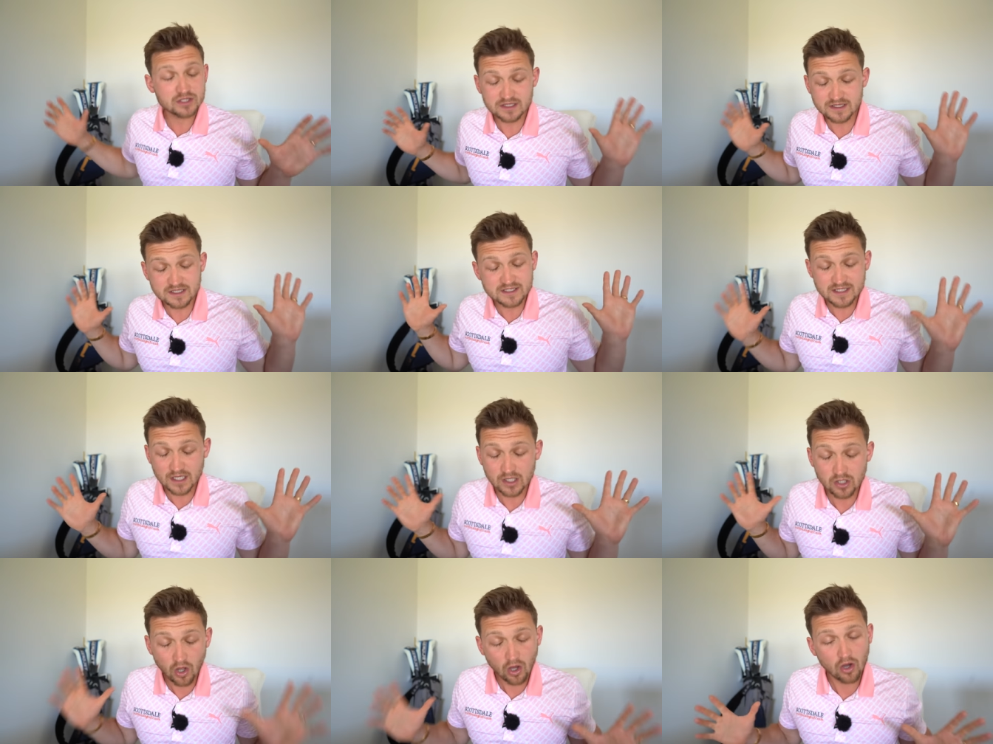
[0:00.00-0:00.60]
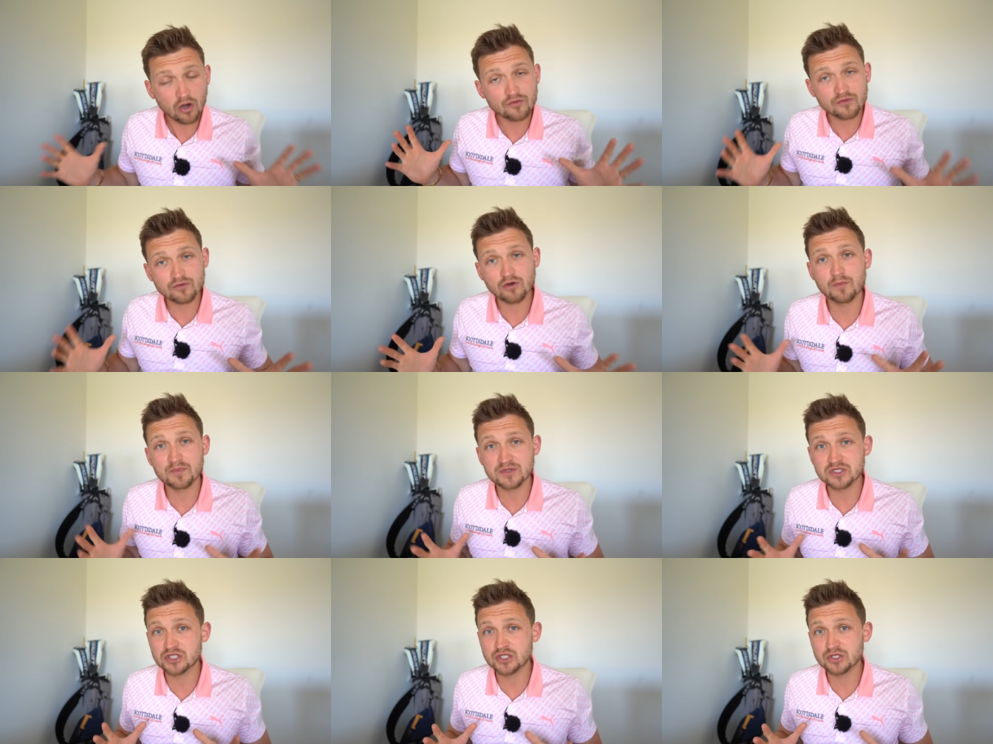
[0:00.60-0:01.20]
There's a lot other
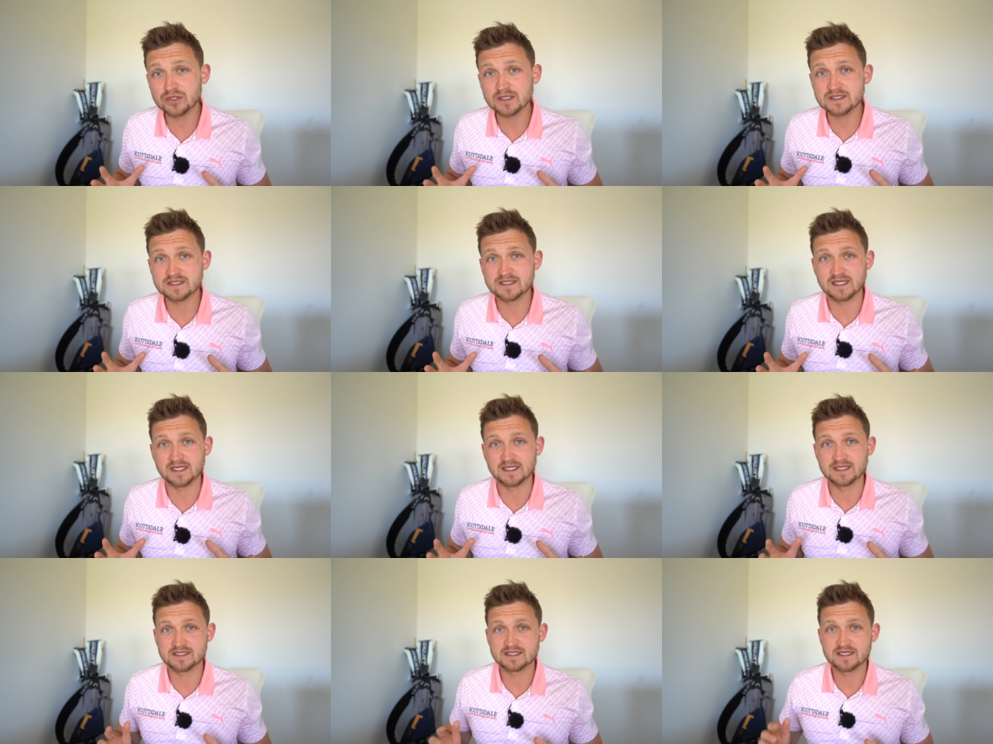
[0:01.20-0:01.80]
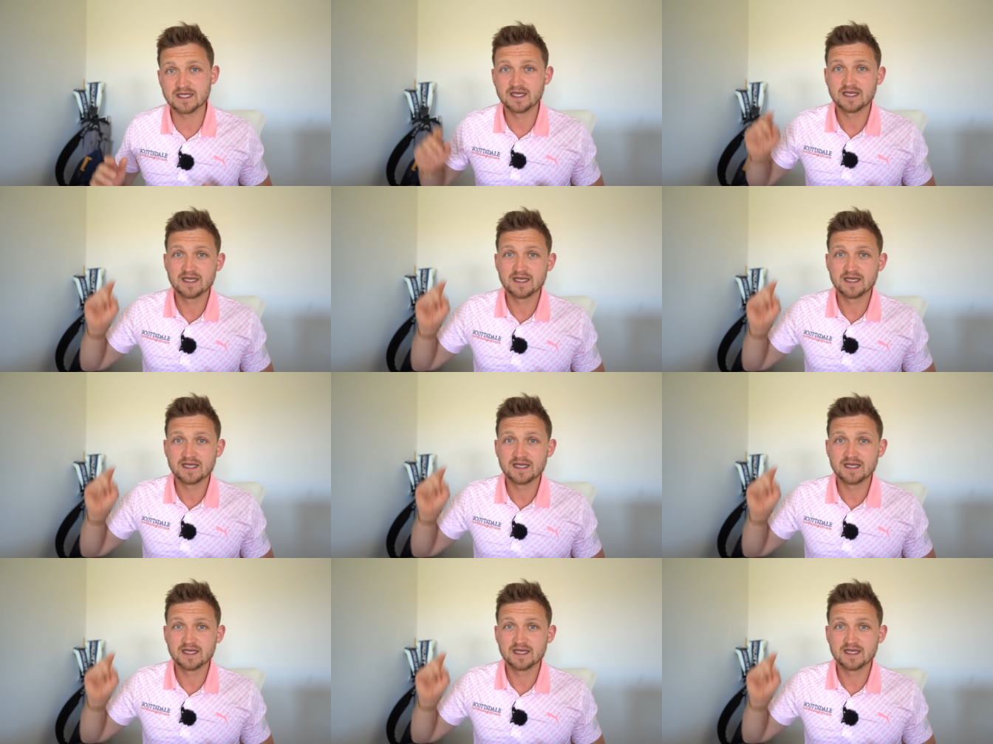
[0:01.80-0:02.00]
opportunities